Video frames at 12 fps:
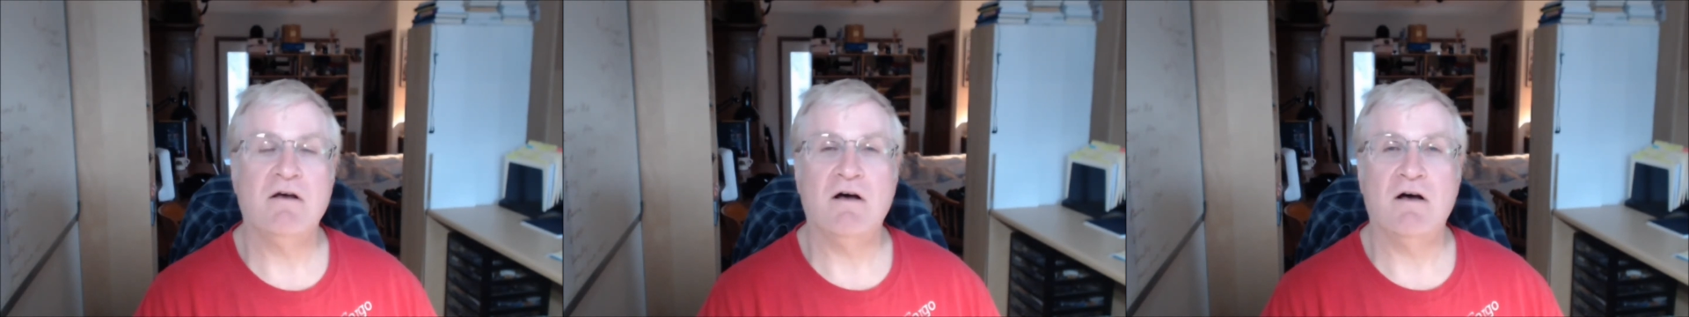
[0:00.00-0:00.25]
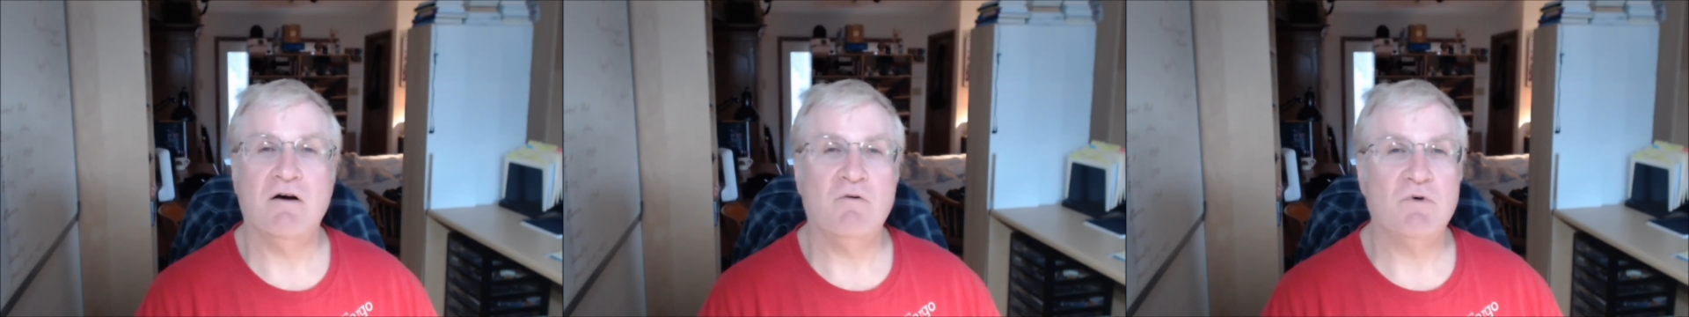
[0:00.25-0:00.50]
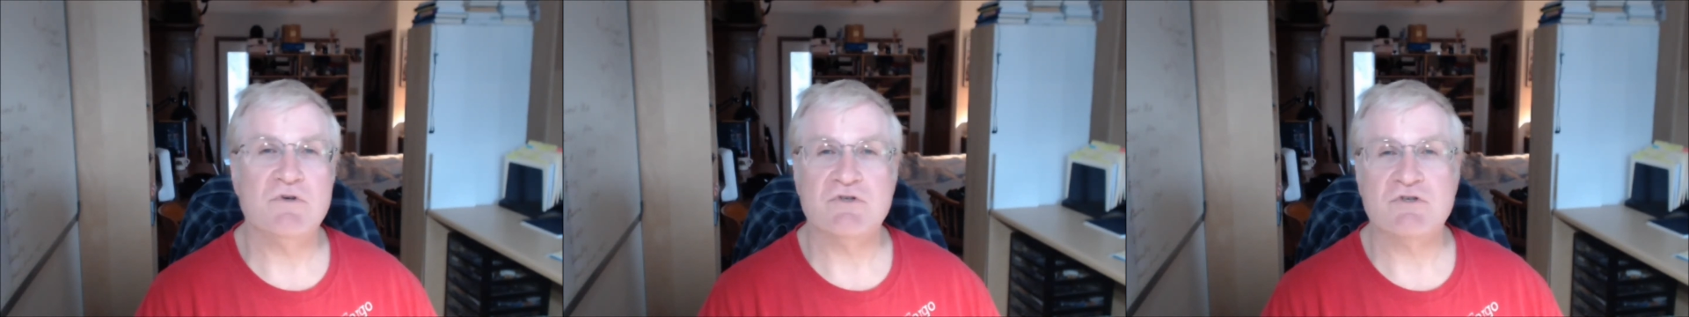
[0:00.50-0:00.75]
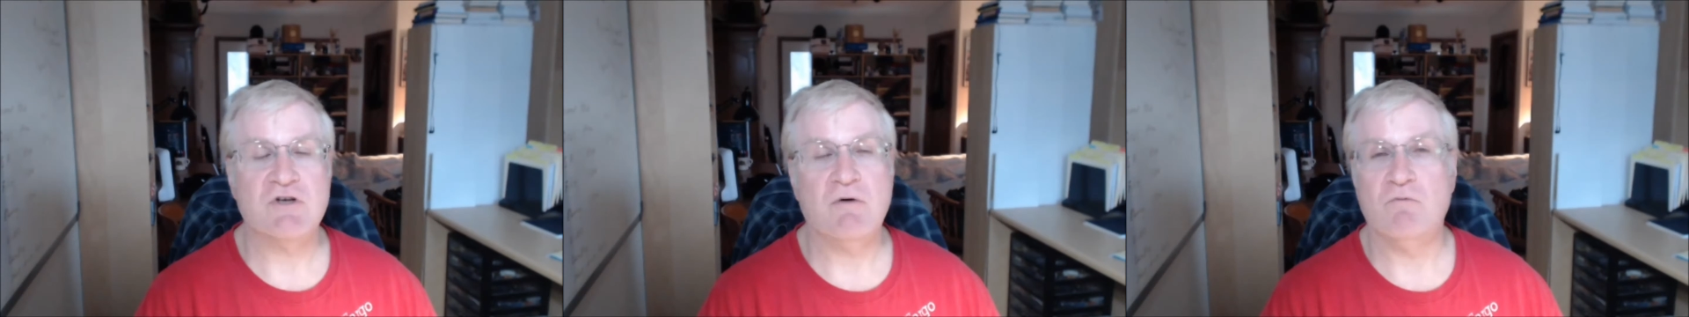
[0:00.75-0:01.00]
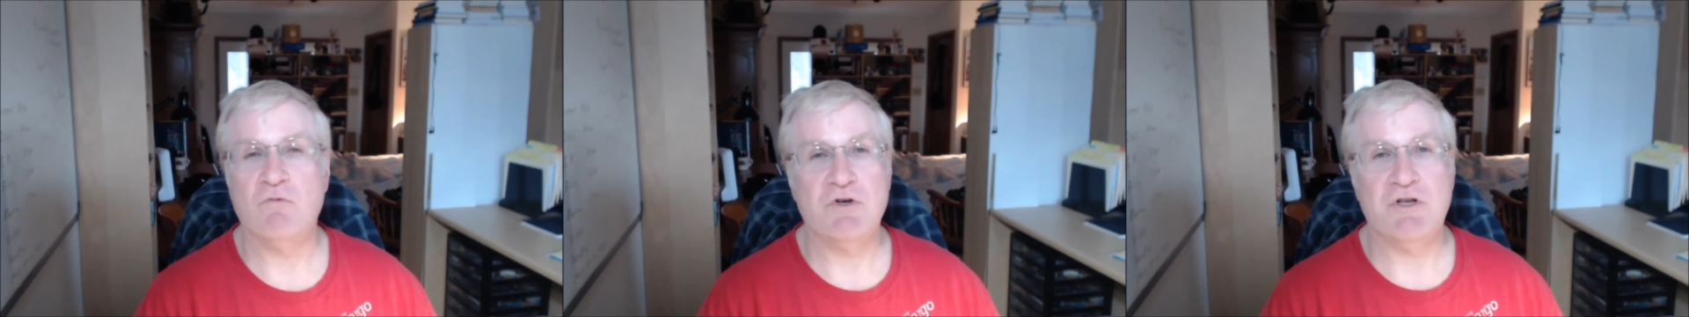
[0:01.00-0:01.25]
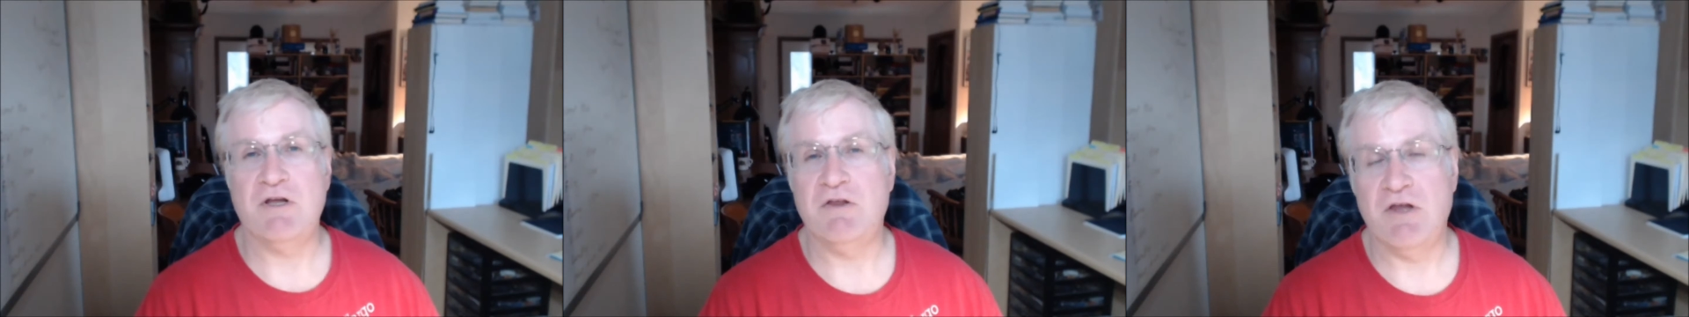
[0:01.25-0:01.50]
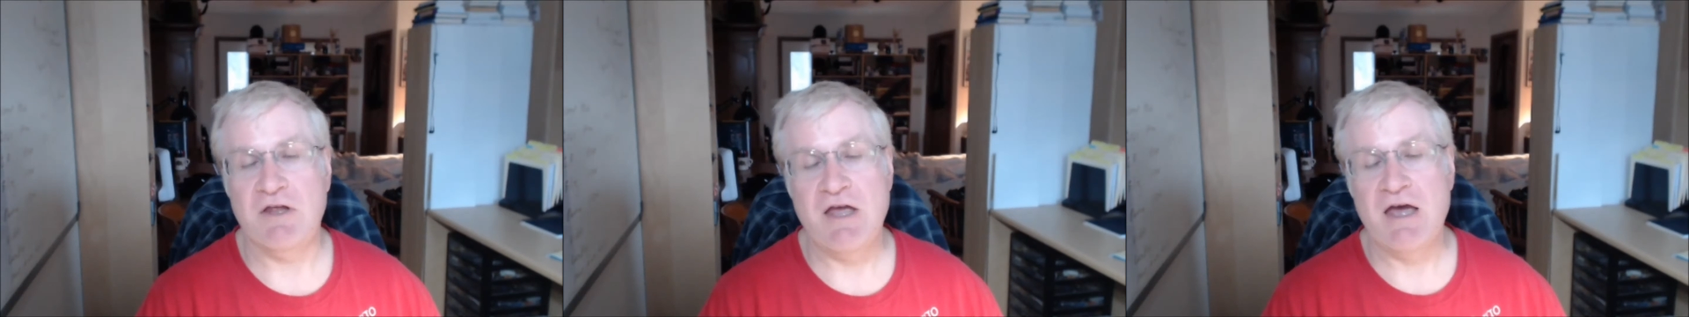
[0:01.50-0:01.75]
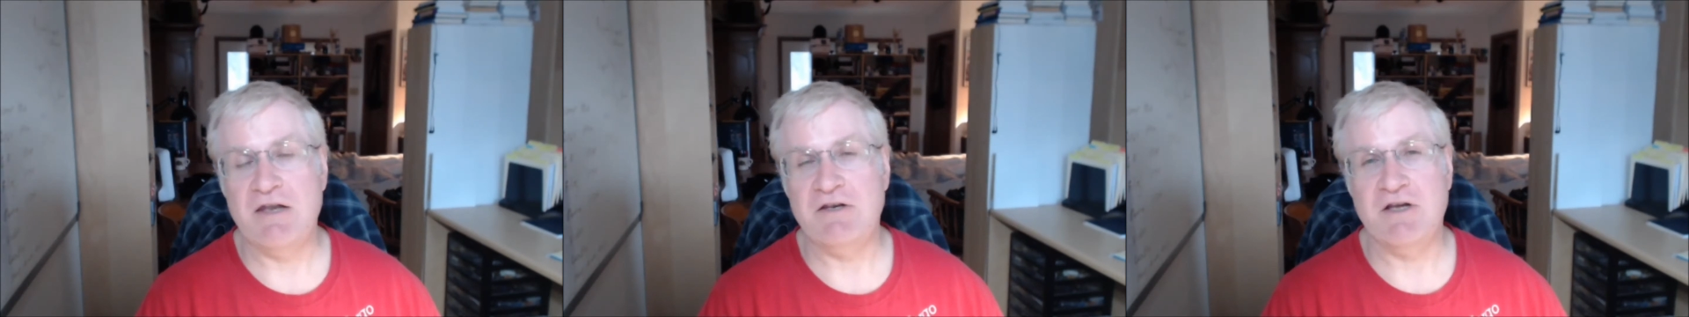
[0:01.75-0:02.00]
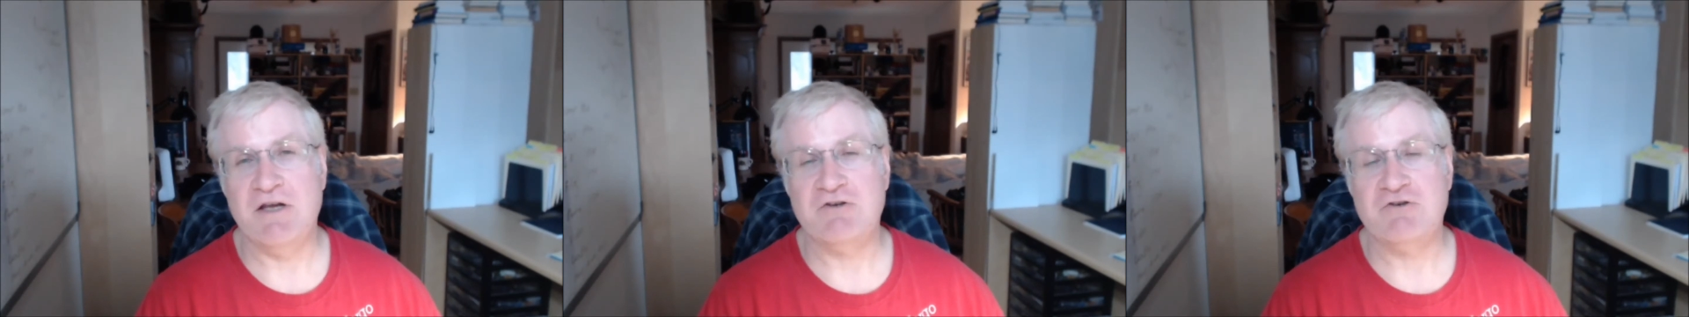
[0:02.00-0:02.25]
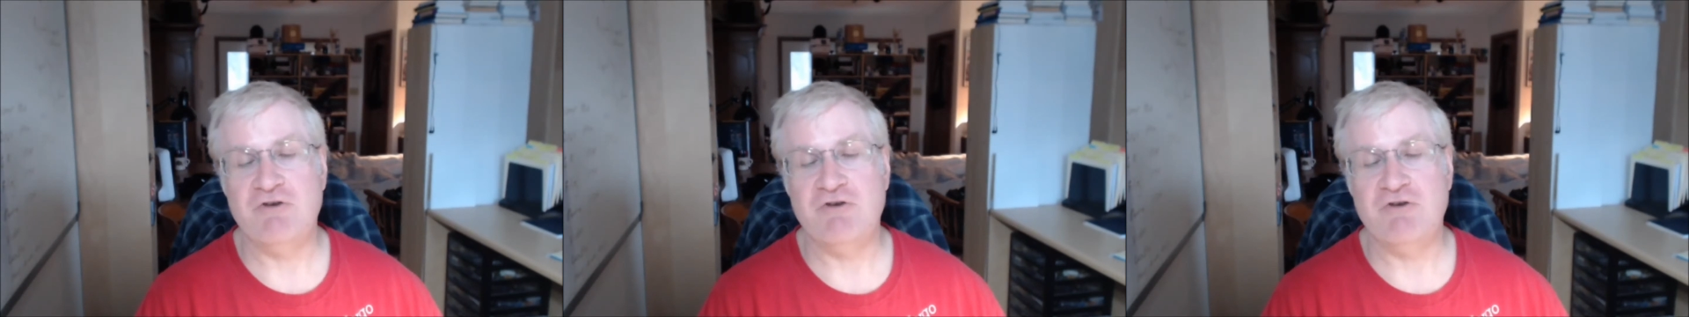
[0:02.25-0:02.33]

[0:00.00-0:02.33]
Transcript: They hadn't yet